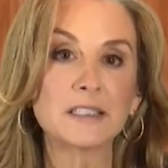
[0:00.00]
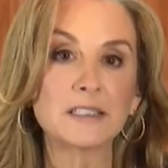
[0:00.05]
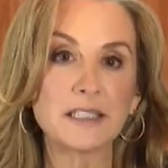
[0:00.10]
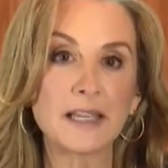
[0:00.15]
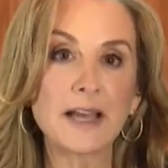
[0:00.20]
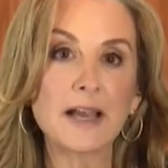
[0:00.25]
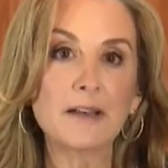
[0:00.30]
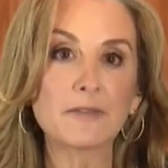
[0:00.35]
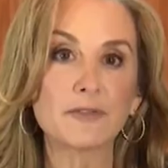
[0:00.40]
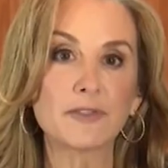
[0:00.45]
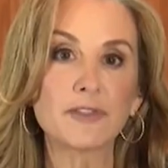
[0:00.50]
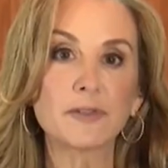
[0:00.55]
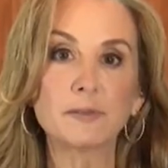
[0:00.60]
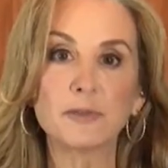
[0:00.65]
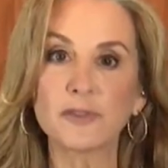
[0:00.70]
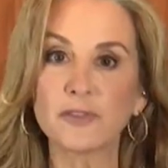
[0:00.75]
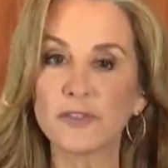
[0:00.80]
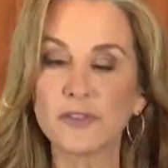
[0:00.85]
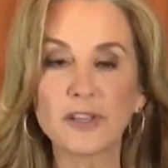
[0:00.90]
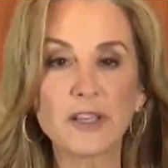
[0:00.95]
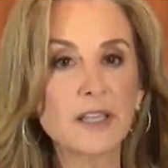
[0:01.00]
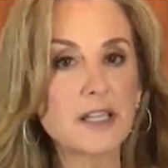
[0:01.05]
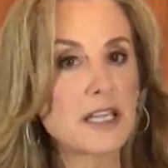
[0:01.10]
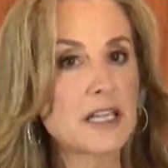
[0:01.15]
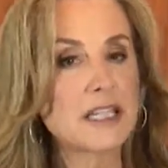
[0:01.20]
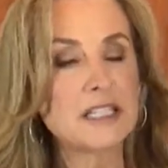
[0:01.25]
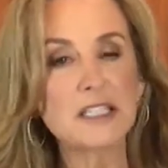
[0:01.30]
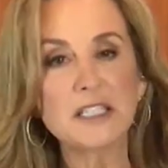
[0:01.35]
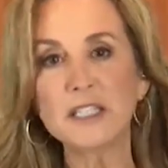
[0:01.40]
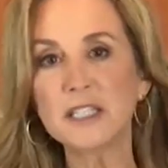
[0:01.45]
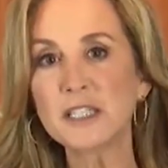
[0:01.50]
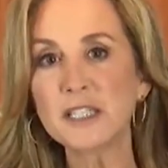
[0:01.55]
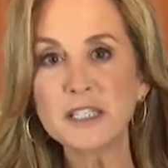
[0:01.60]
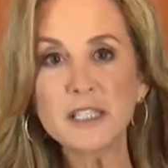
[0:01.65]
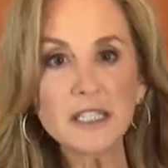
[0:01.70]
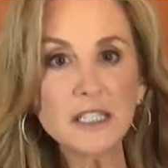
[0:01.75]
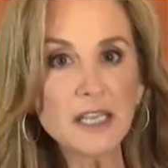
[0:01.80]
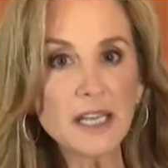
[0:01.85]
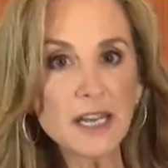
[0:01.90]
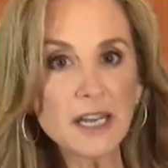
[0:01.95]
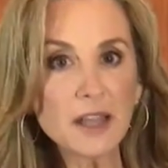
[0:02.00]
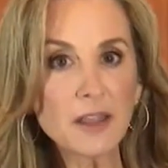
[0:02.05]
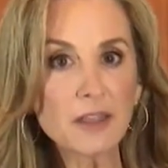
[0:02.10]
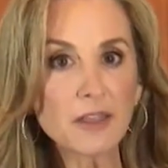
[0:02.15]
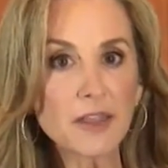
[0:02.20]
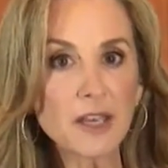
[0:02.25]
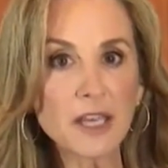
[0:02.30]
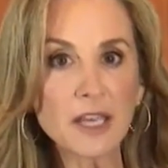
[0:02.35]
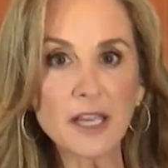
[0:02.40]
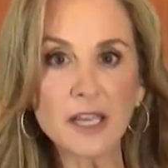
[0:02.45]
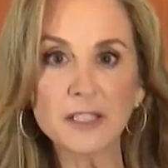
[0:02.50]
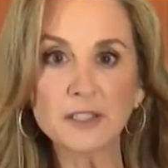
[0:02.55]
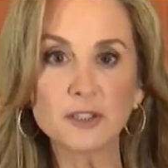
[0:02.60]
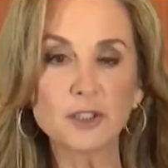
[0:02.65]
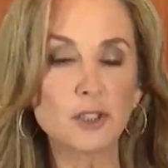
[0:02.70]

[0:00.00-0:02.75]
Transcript: to have someone say, do you need anything?